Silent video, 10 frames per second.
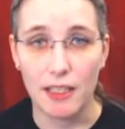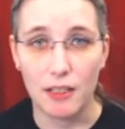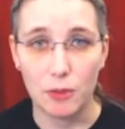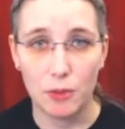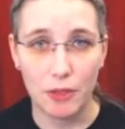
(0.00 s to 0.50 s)
i
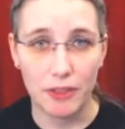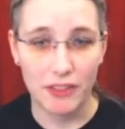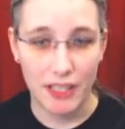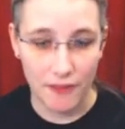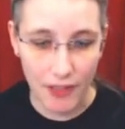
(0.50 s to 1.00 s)
do not
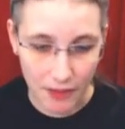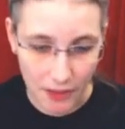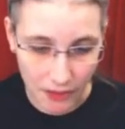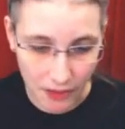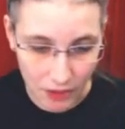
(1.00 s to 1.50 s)
say that
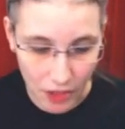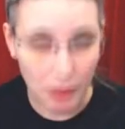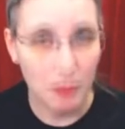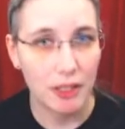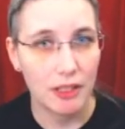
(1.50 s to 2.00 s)
this is a
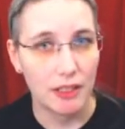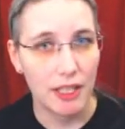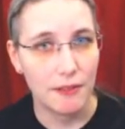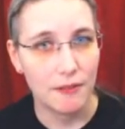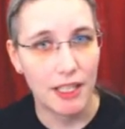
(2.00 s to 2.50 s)
general uh,
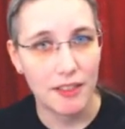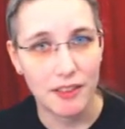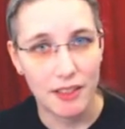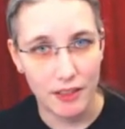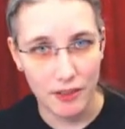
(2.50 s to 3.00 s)
advice
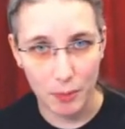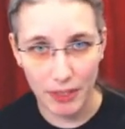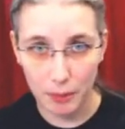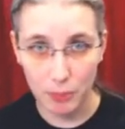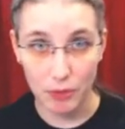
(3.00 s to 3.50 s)
that is
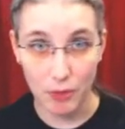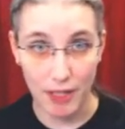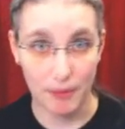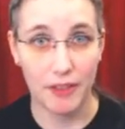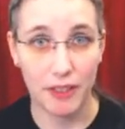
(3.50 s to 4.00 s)
applicable to
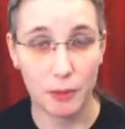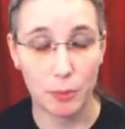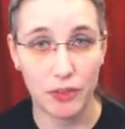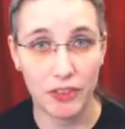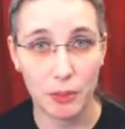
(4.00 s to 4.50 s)
every single,
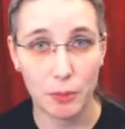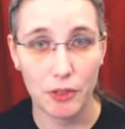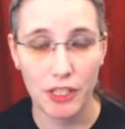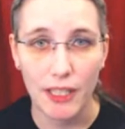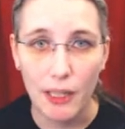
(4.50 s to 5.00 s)
single
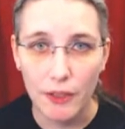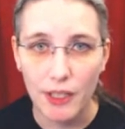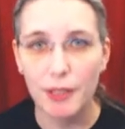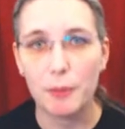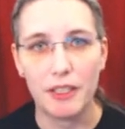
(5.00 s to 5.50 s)
project out
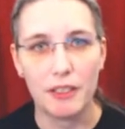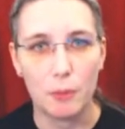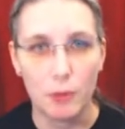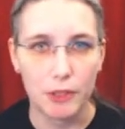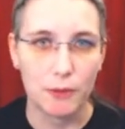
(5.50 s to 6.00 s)
there but
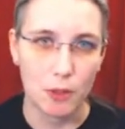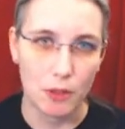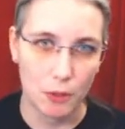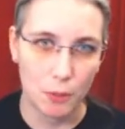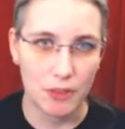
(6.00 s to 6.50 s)
it worked for
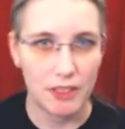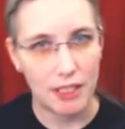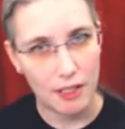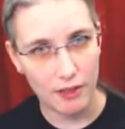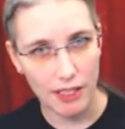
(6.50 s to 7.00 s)
octoprint
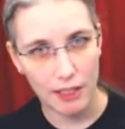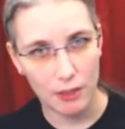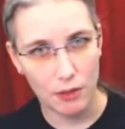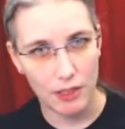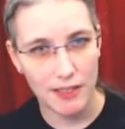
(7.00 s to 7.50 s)
and its
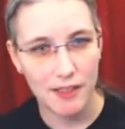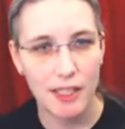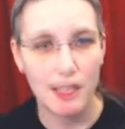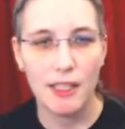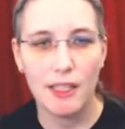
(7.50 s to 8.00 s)
target audience
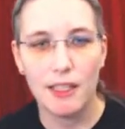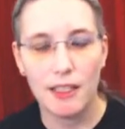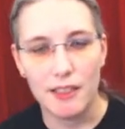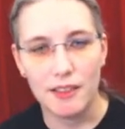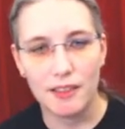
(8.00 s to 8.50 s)

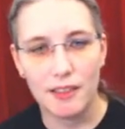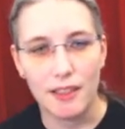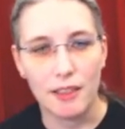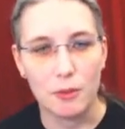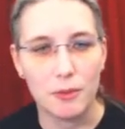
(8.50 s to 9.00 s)
is
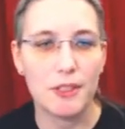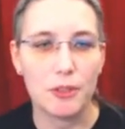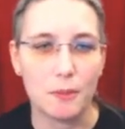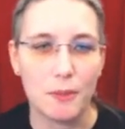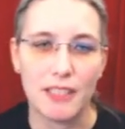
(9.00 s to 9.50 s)
uh, you really
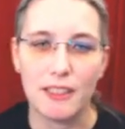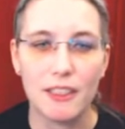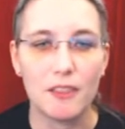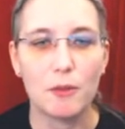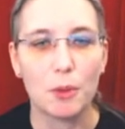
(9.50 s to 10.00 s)
should make it
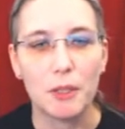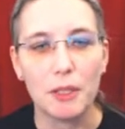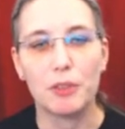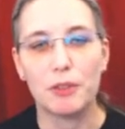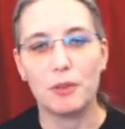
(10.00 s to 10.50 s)
easy for
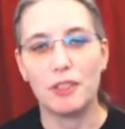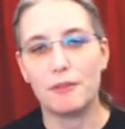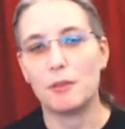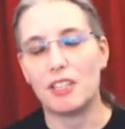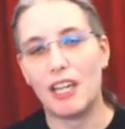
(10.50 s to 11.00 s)
people to
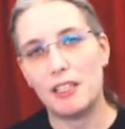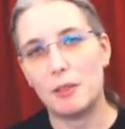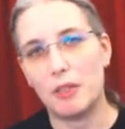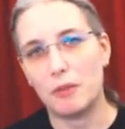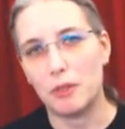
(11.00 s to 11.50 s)
give you tiny
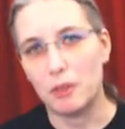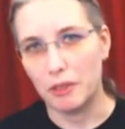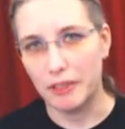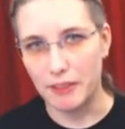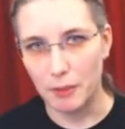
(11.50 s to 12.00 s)
but
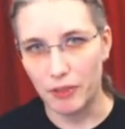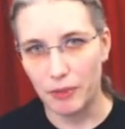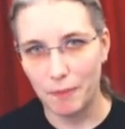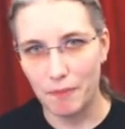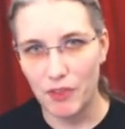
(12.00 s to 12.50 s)
recurring
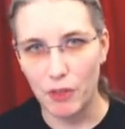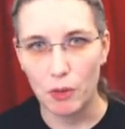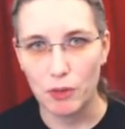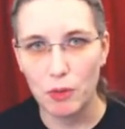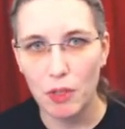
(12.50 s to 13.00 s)
tips
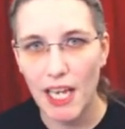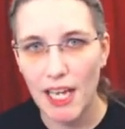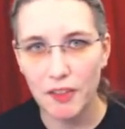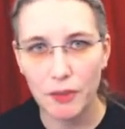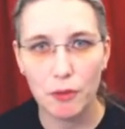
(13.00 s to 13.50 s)
so do not
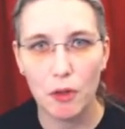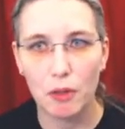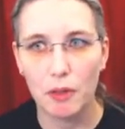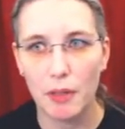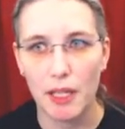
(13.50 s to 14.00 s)
ask
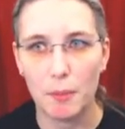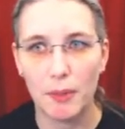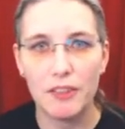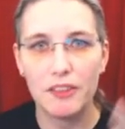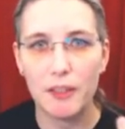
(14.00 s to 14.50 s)
for a,
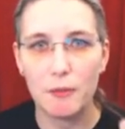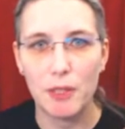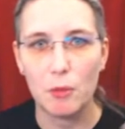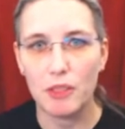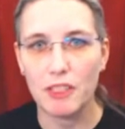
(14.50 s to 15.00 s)
please give me
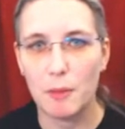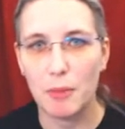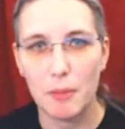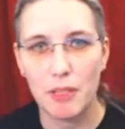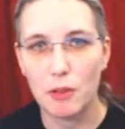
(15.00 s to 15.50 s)
a one-time
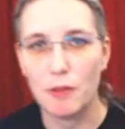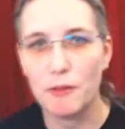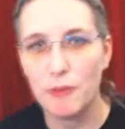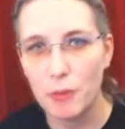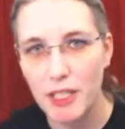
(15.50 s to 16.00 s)
payment
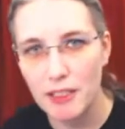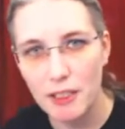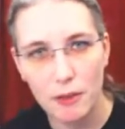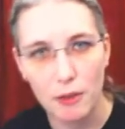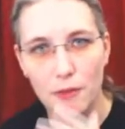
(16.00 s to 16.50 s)
of
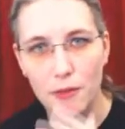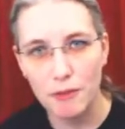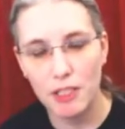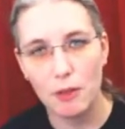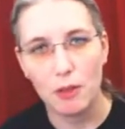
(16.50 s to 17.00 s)
20 or
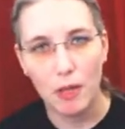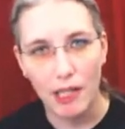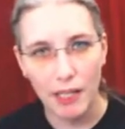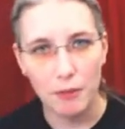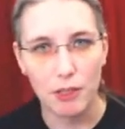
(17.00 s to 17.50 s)
50 or
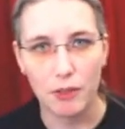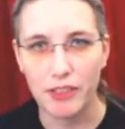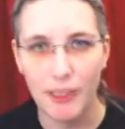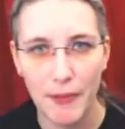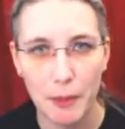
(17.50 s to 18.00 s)
100 or
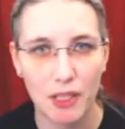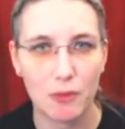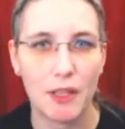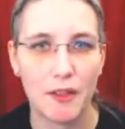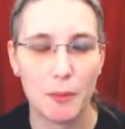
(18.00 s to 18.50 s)
something
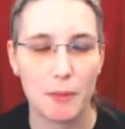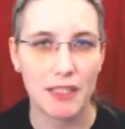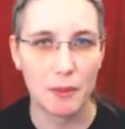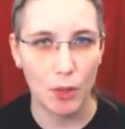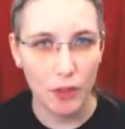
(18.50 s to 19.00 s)
but rather
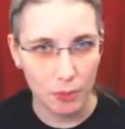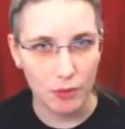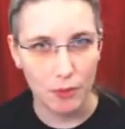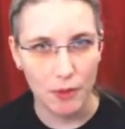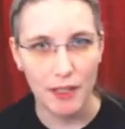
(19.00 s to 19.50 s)
make it
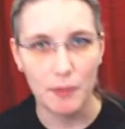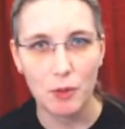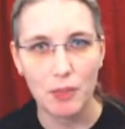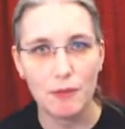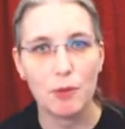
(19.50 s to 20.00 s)
possible for them
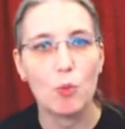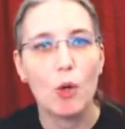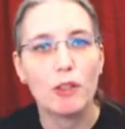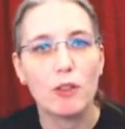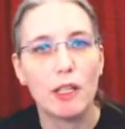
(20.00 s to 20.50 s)
to give you
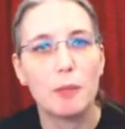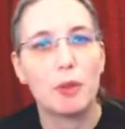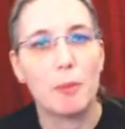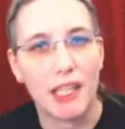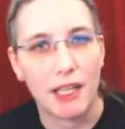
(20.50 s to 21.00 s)
one dollar
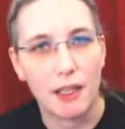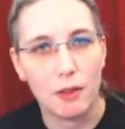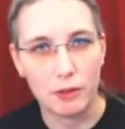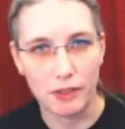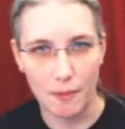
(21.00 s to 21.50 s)
per month
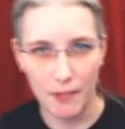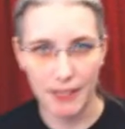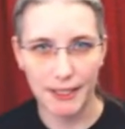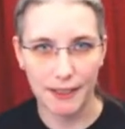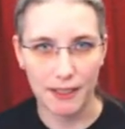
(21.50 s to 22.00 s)
or
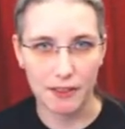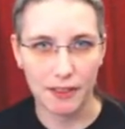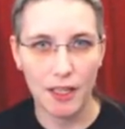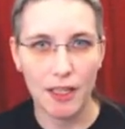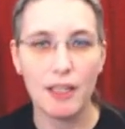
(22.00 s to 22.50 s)
something like
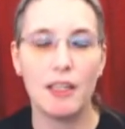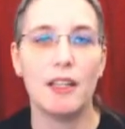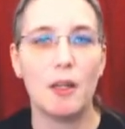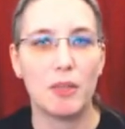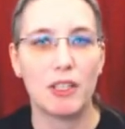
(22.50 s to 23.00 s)
this
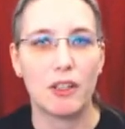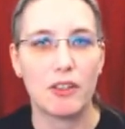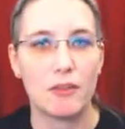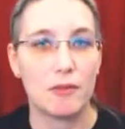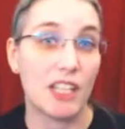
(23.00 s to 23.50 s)

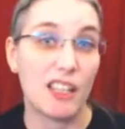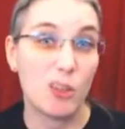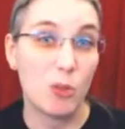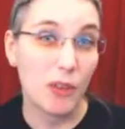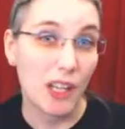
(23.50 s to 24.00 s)
because if you get
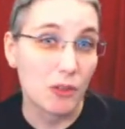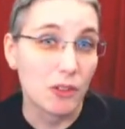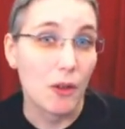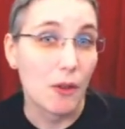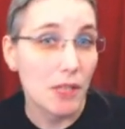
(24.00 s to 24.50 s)

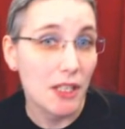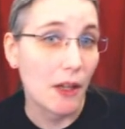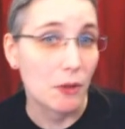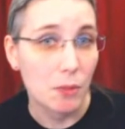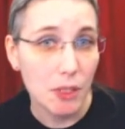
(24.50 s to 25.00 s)
2,000 or
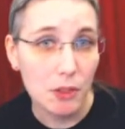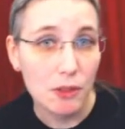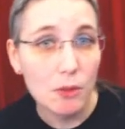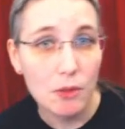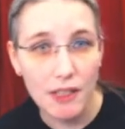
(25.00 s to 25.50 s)
3,000 people
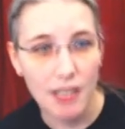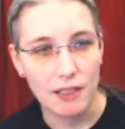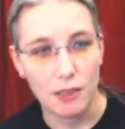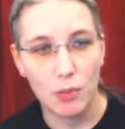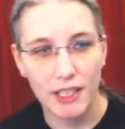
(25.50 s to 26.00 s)
doing
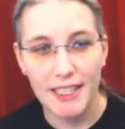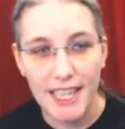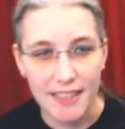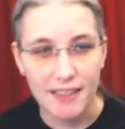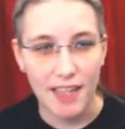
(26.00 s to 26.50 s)
that, it quickly
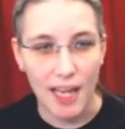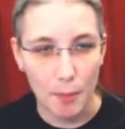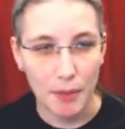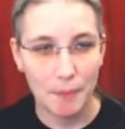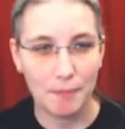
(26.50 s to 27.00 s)
it's up.